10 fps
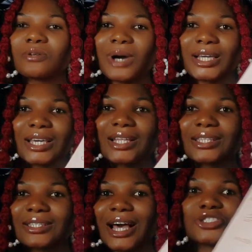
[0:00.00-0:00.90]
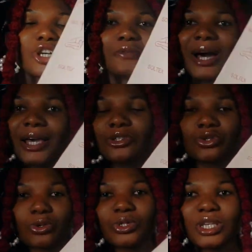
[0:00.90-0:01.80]
to the markets, I just buy
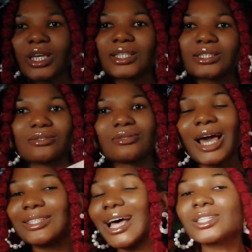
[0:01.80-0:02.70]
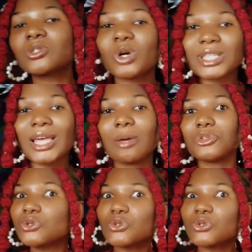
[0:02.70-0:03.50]
Soltex, and that's what I am